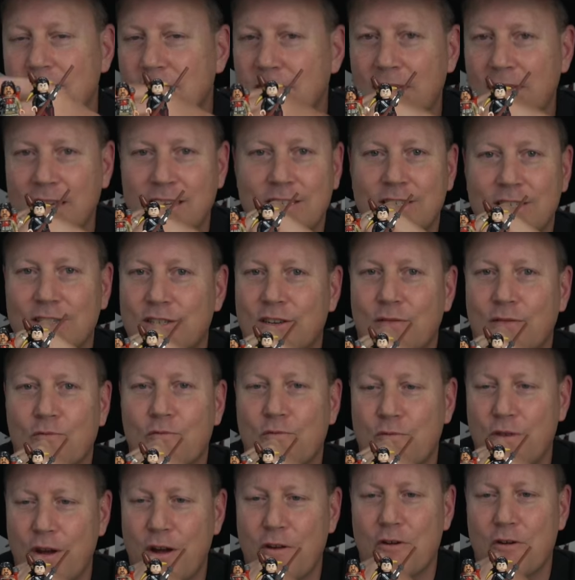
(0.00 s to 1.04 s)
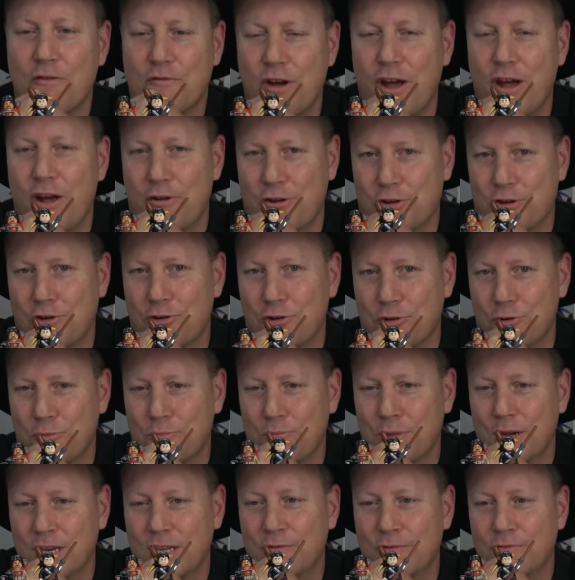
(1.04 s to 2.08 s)
these are some very, very cool
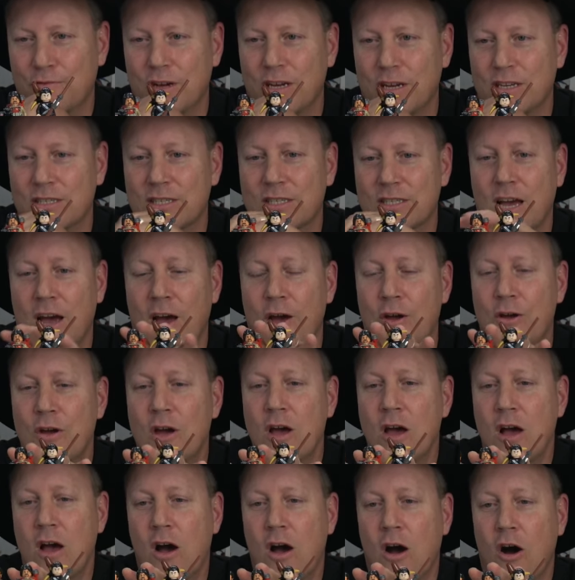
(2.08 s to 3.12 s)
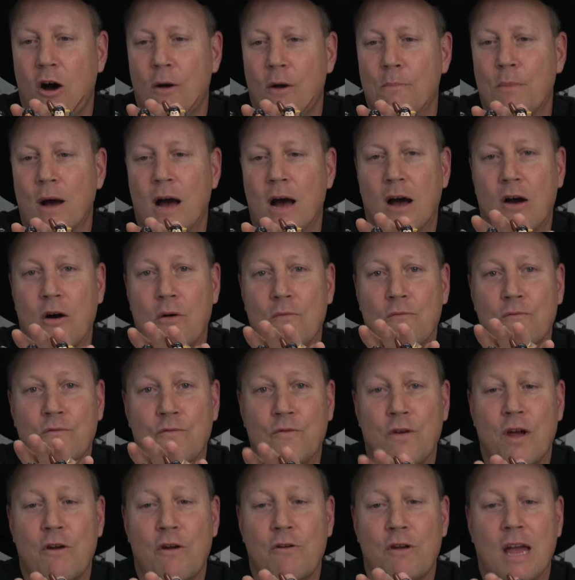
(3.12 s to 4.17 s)
minifigs. So I'm
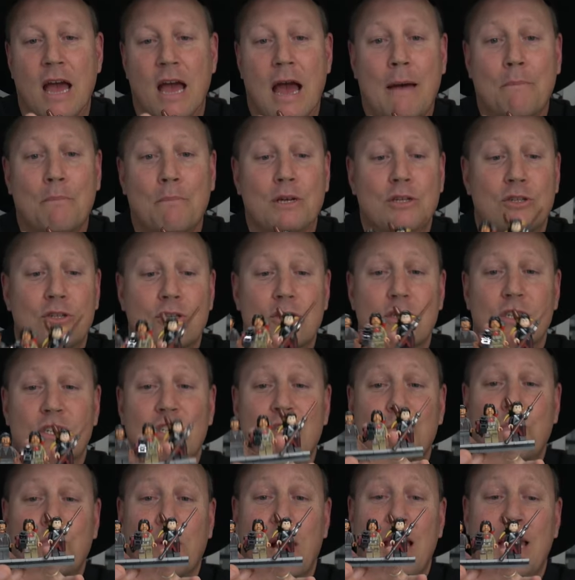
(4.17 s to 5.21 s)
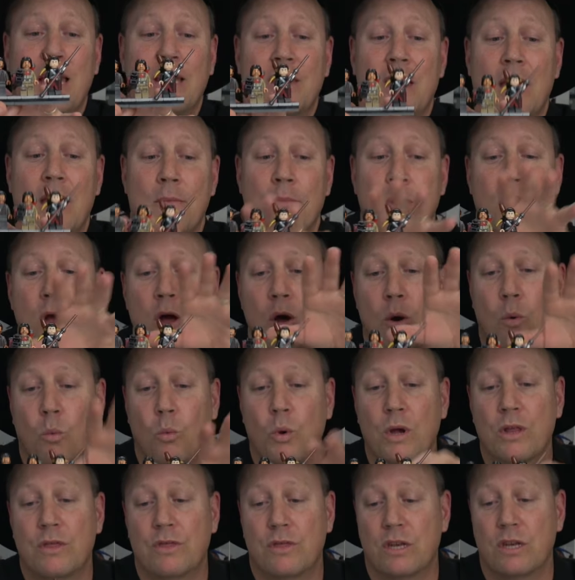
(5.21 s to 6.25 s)
very happy to display them
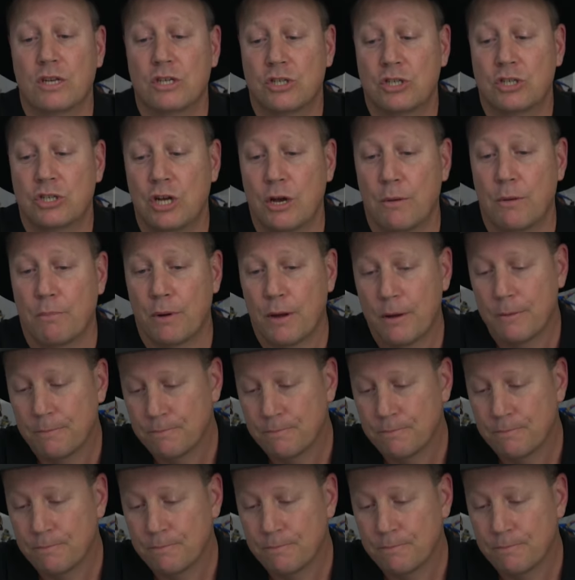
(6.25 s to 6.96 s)
with this ship.